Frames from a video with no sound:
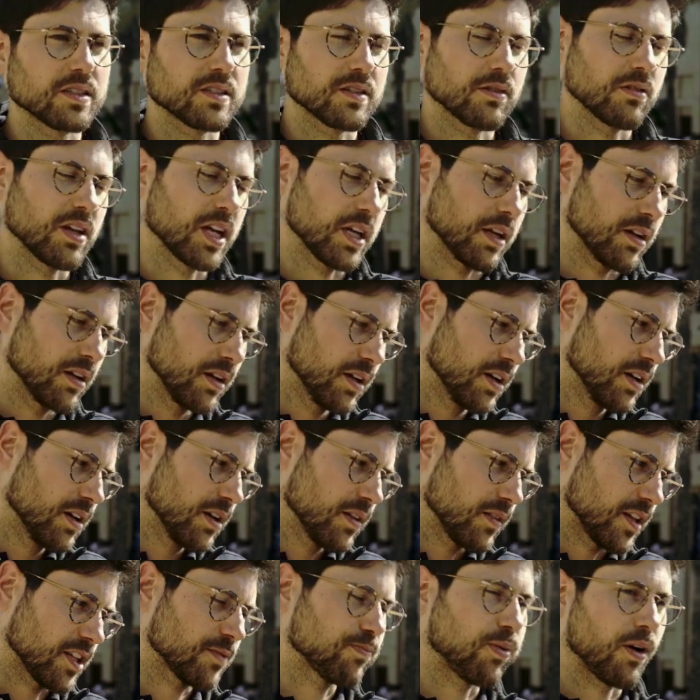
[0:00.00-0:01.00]
And so like
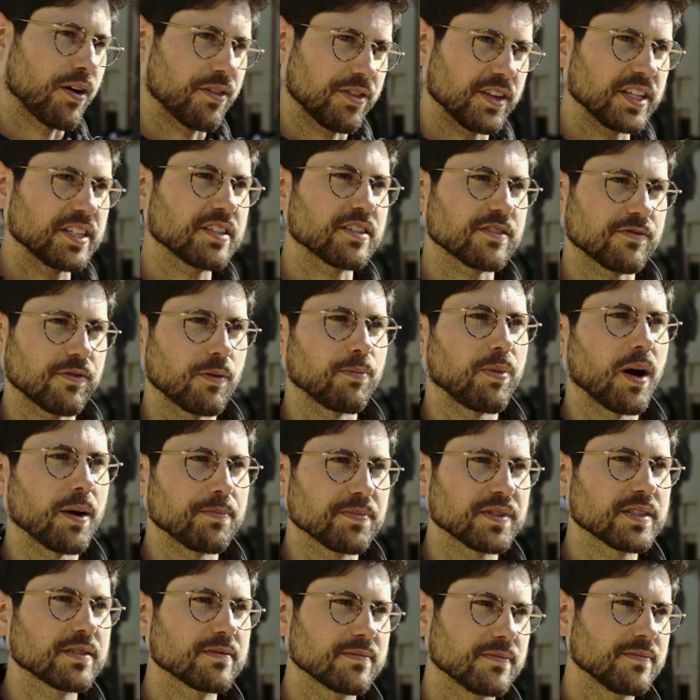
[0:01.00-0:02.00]
that's part of the thesis for
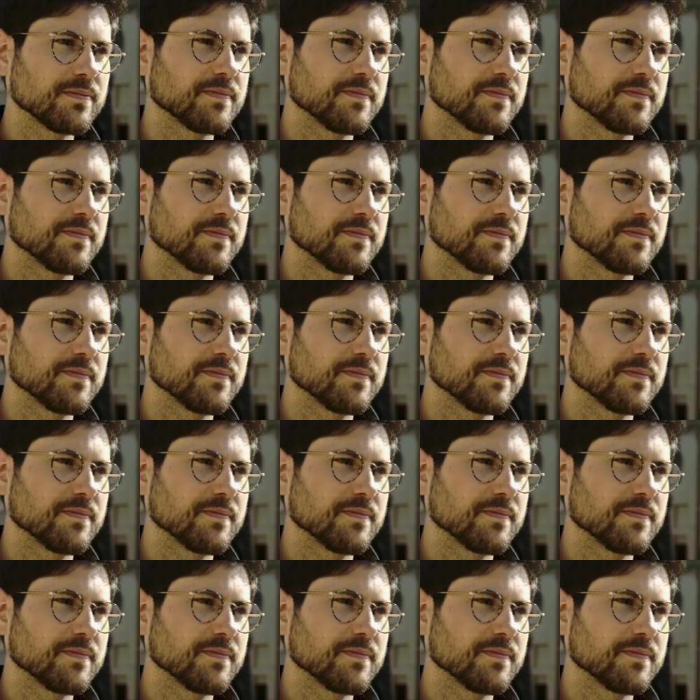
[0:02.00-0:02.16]
Pups.